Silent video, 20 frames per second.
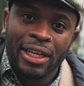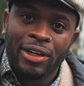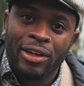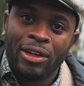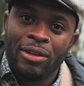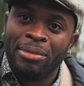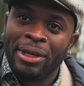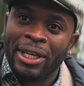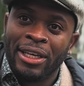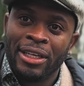
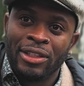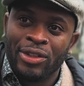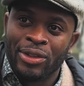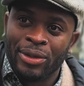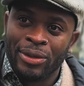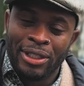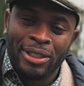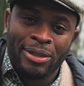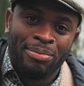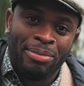cannot begin
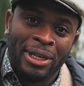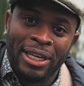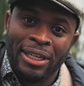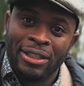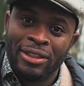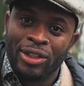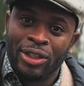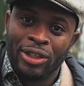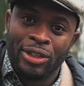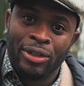to
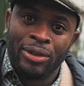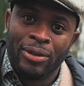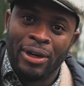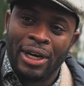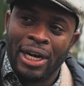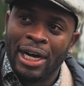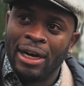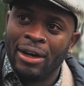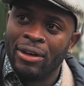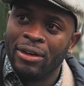explain to you
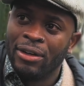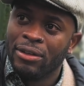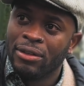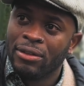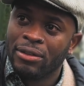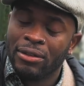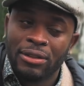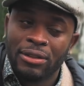how